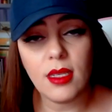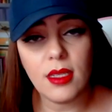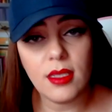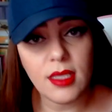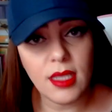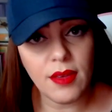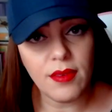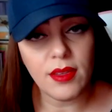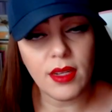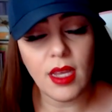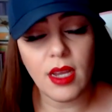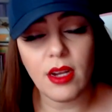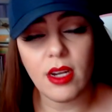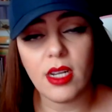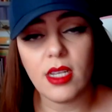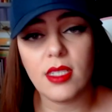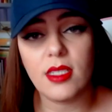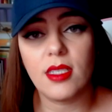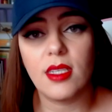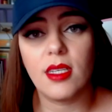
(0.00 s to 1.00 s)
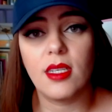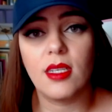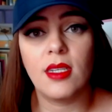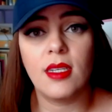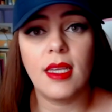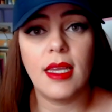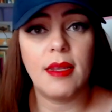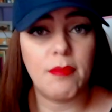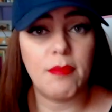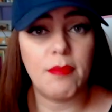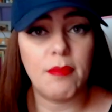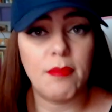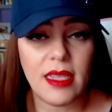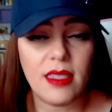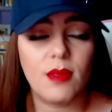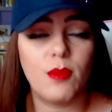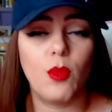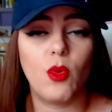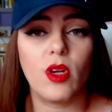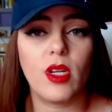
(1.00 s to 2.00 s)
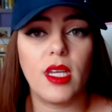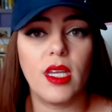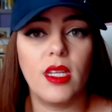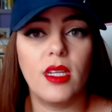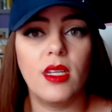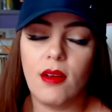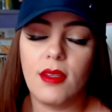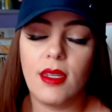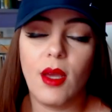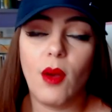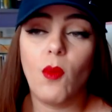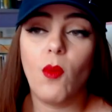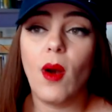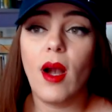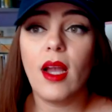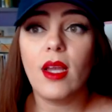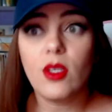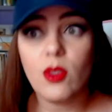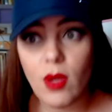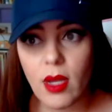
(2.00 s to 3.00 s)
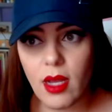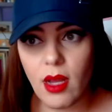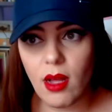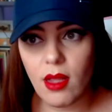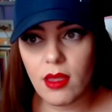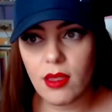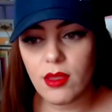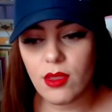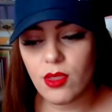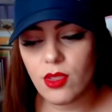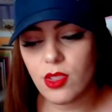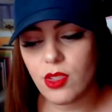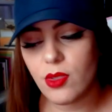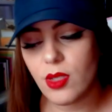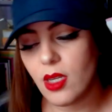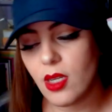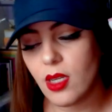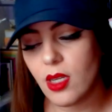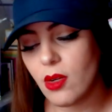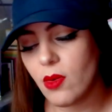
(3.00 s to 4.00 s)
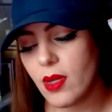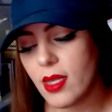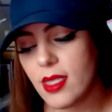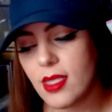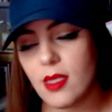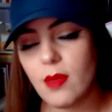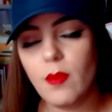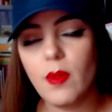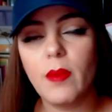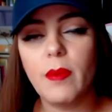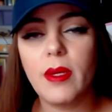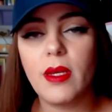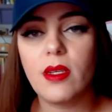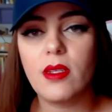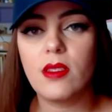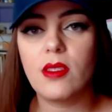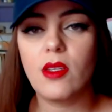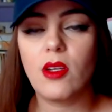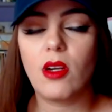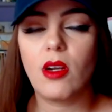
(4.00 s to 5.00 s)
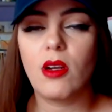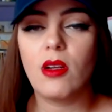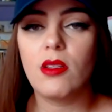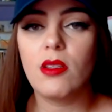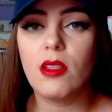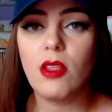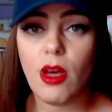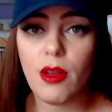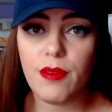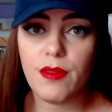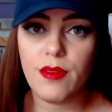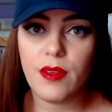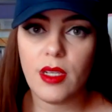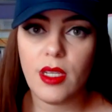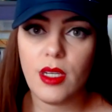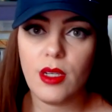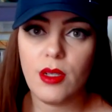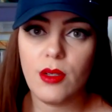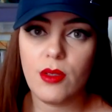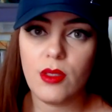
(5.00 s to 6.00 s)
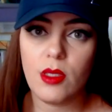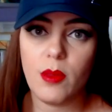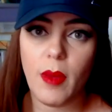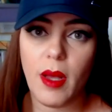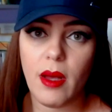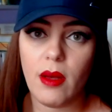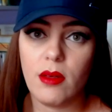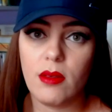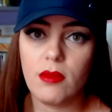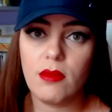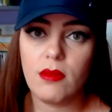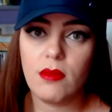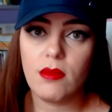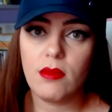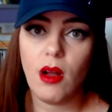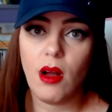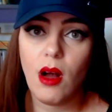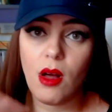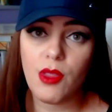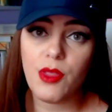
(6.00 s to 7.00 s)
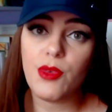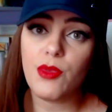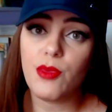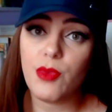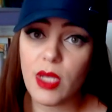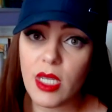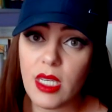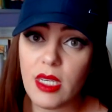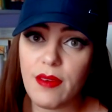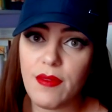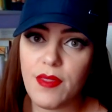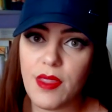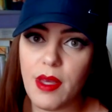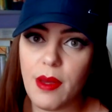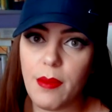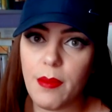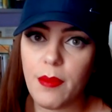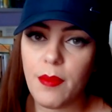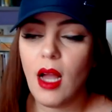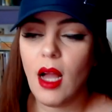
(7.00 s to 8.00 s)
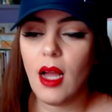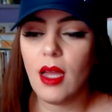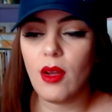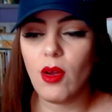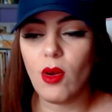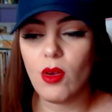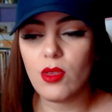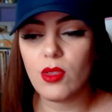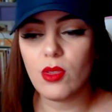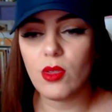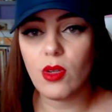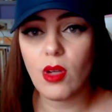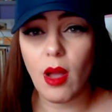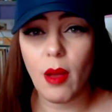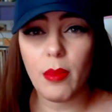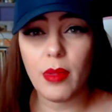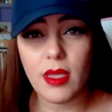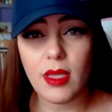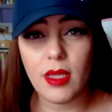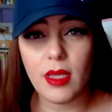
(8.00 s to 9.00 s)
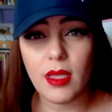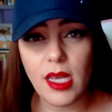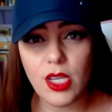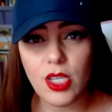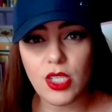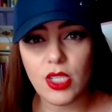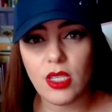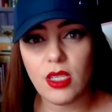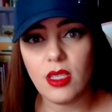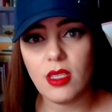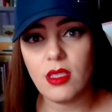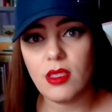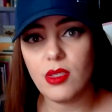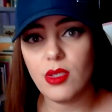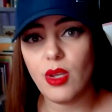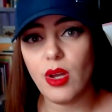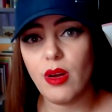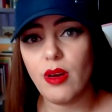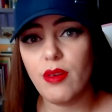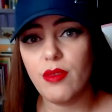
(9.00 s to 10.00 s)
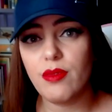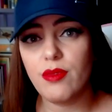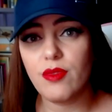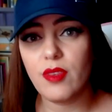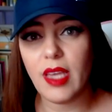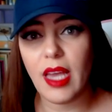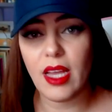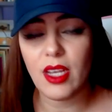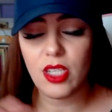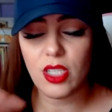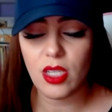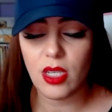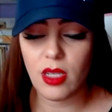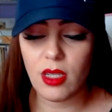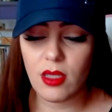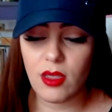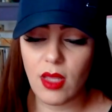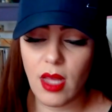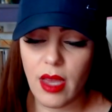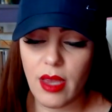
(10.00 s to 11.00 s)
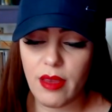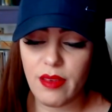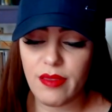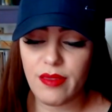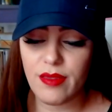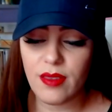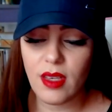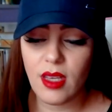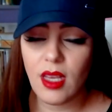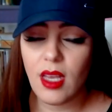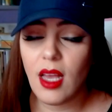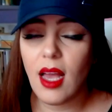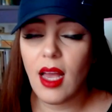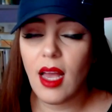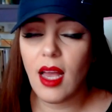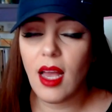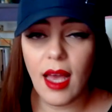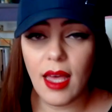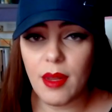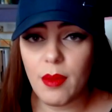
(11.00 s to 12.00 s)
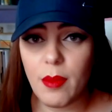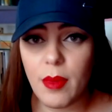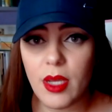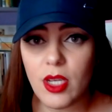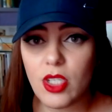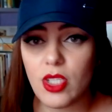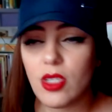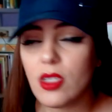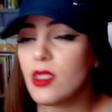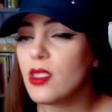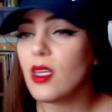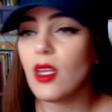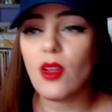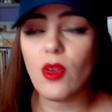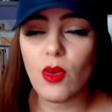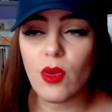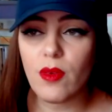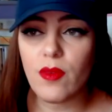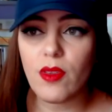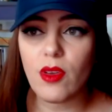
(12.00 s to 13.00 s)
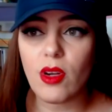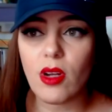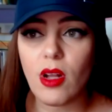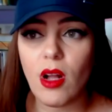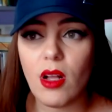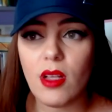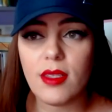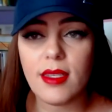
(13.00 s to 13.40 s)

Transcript: Devin Erickson, and Matt Morgan. Now, why do I call it the trio? It's simply because there are a lot of videos about all three of them, and also compilations of Gacha Life animations. I don't know if they're called